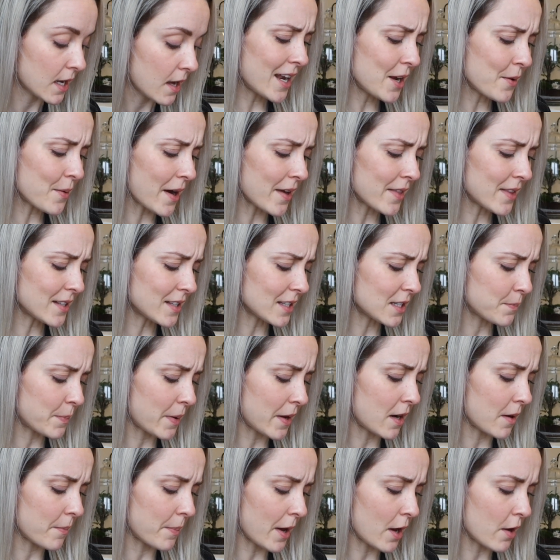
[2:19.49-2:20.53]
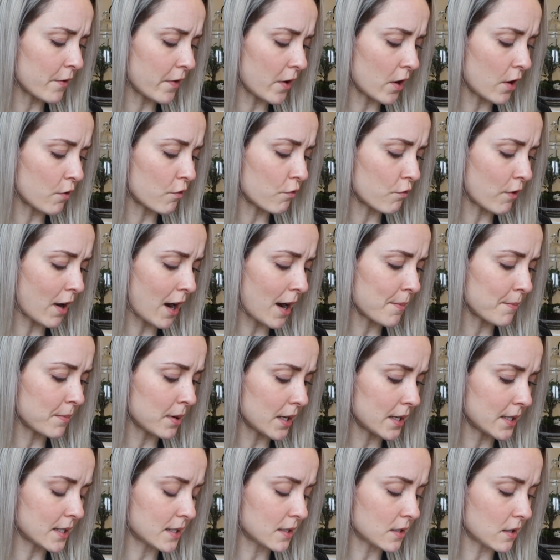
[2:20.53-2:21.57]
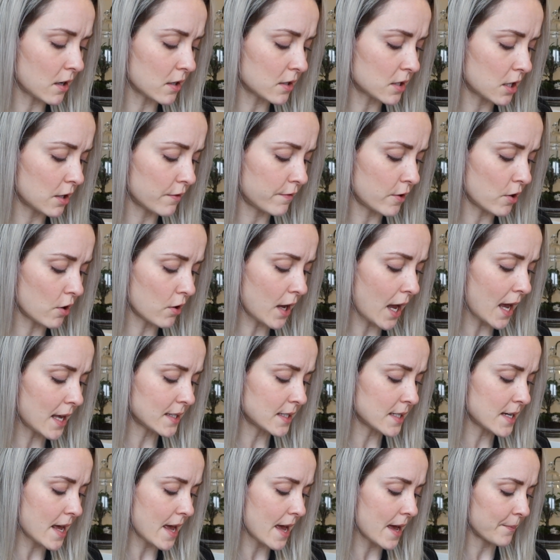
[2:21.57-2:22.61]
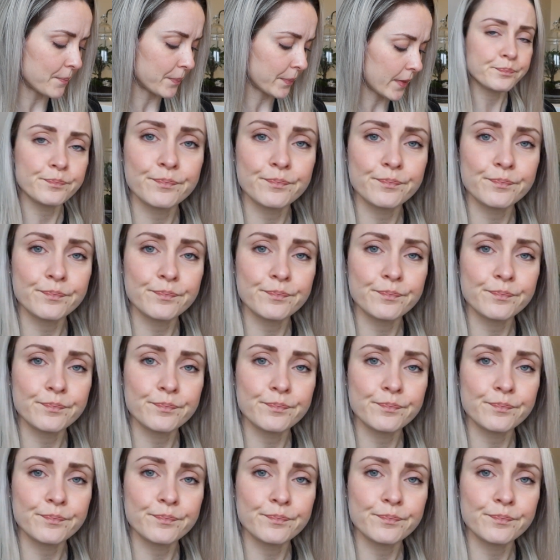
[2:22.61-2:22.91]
Anyway, this has been a bit of a rambly start to the vlog, hasn't it?